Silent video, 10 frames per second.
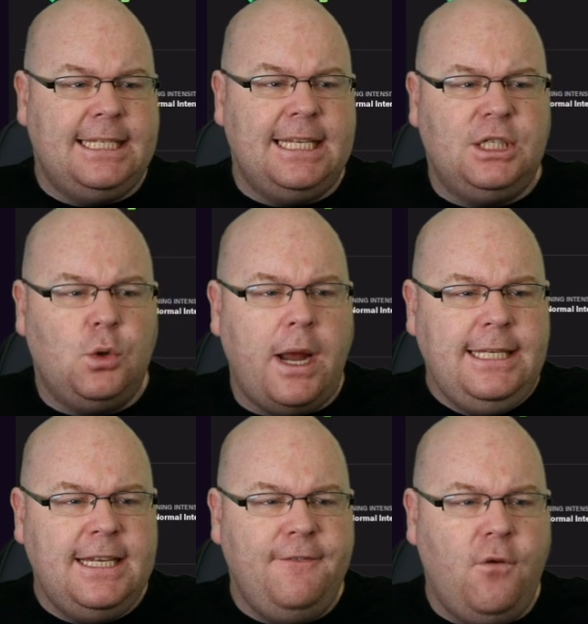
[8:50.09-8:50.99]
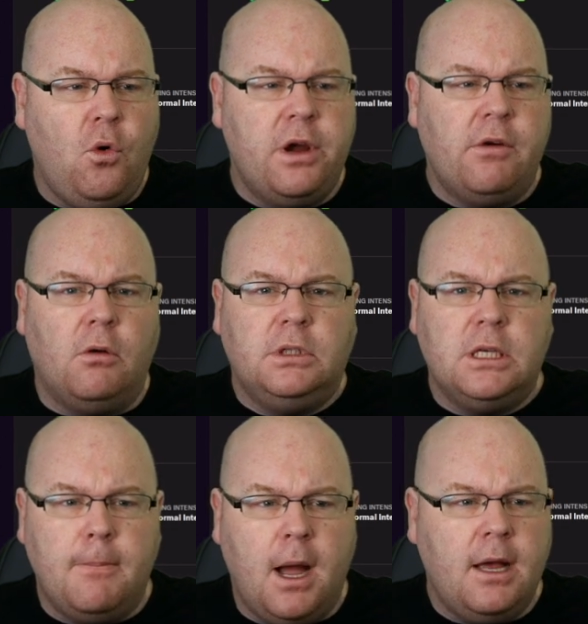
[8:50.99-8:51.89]
This is twenty-four-year-old
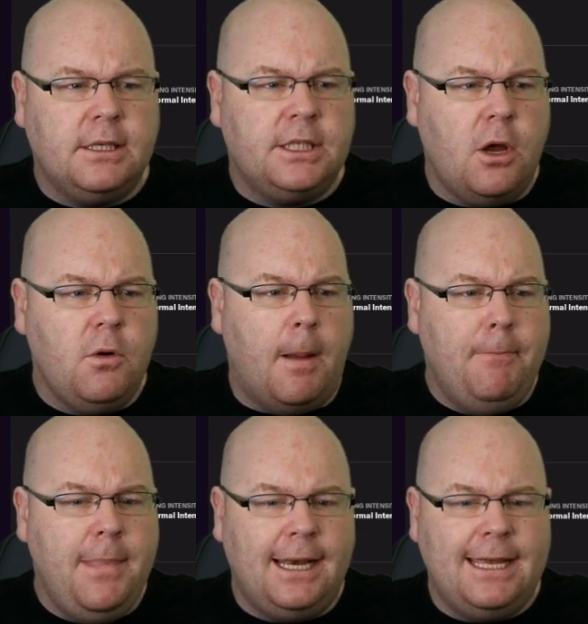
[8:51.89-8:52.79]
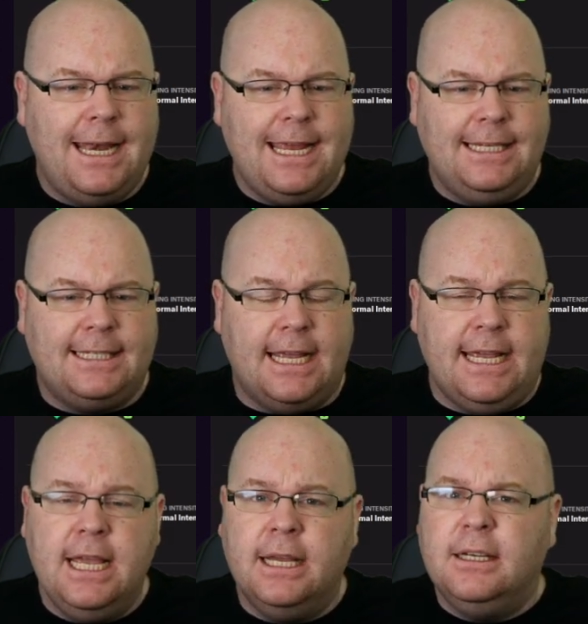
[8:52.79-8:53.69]
Tommaso Milanesi,